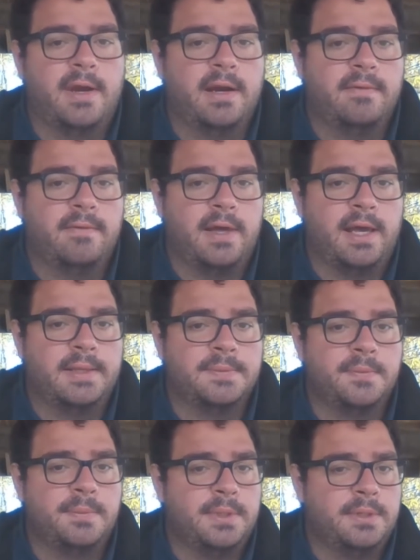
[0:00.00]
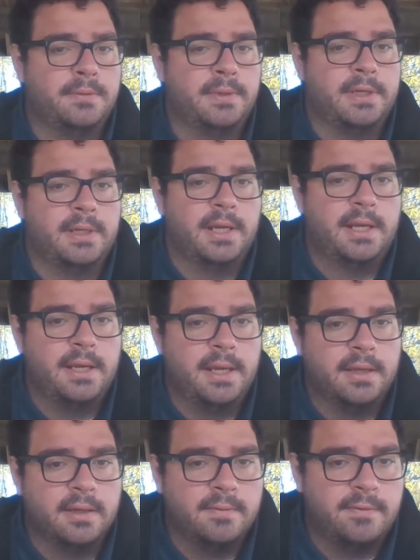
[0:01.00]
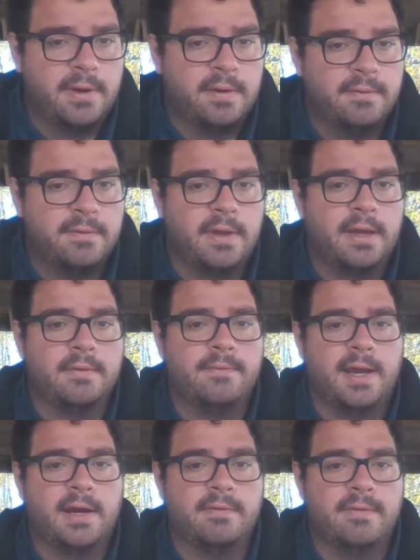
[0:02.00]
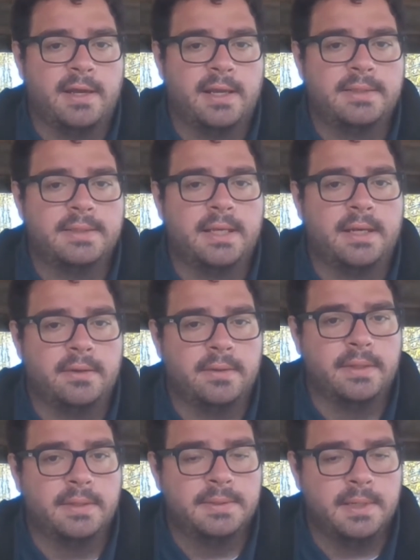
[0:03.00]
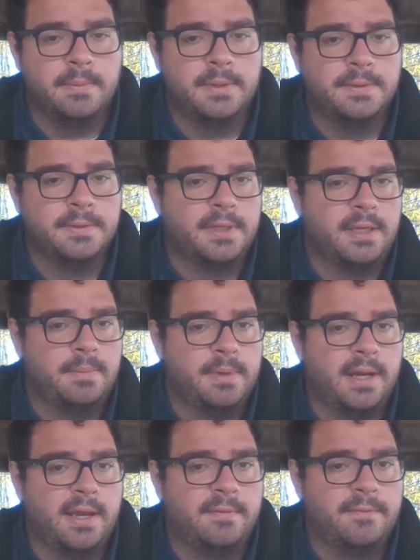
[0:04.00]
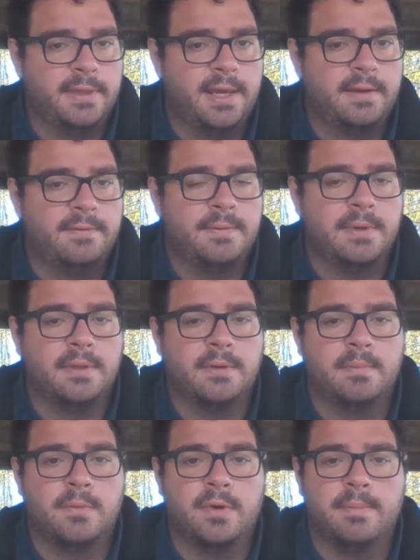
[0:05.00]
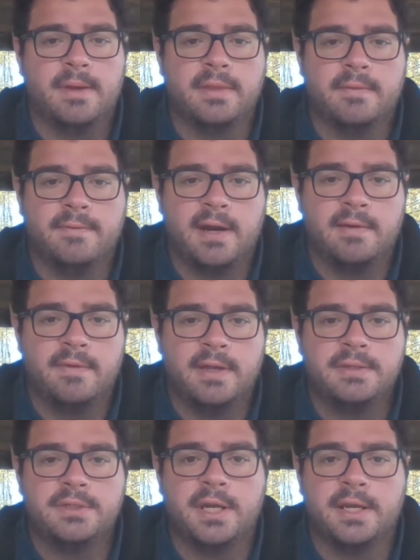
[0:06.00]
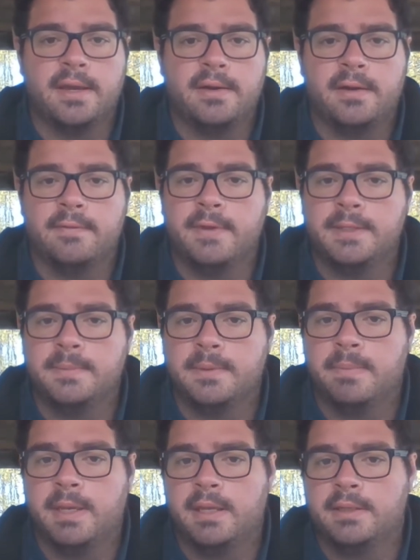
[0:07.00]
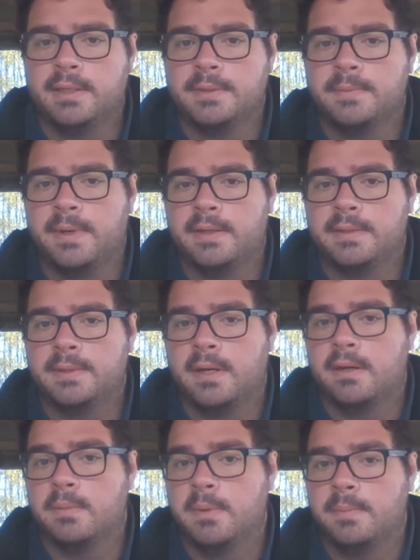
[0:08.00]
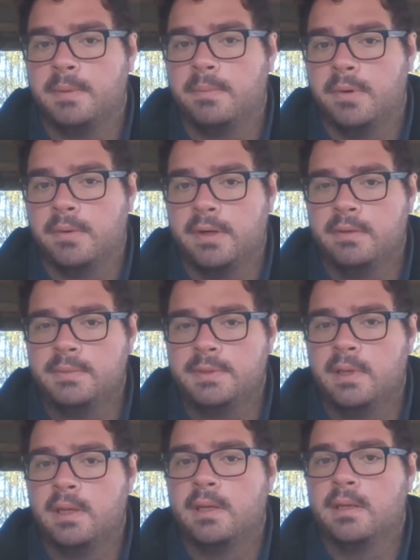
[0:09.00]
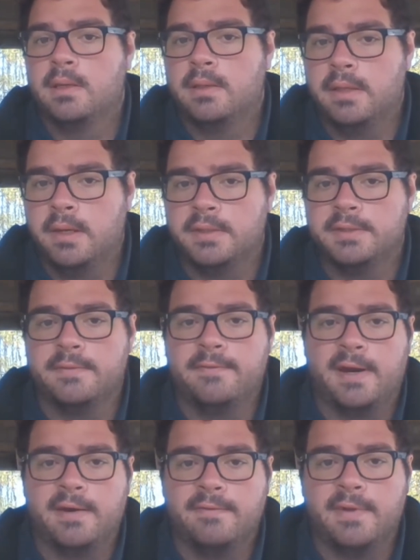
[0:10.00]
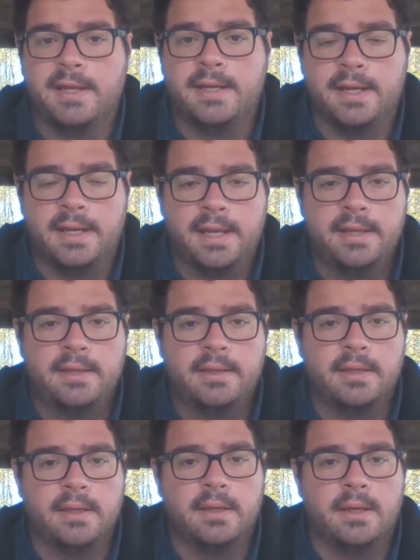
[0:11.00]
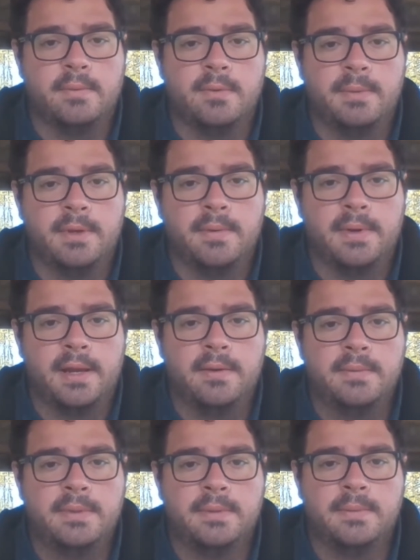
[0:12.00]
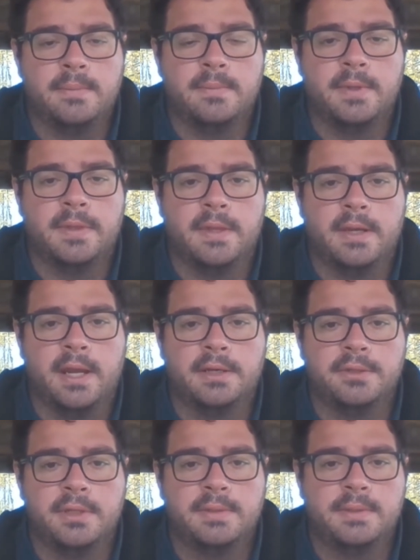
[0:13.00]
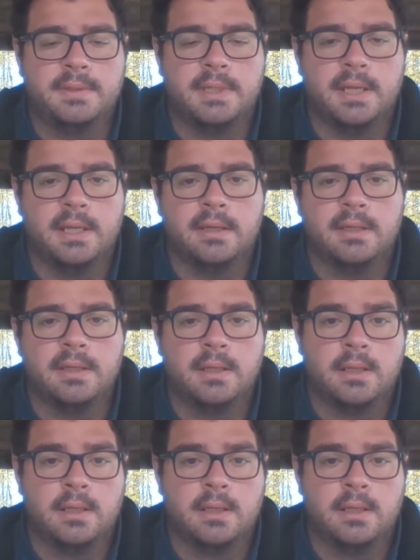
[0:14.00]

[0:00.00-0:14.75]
fireflies, we'll be doing a night hike on fireflies later in the summer, so keep an eye out for that. If you want to learn more about the fireflies, check out our Facebook page as well as our upcoming programs. There's a firefly night hike, and we'll be going out with the naturalists and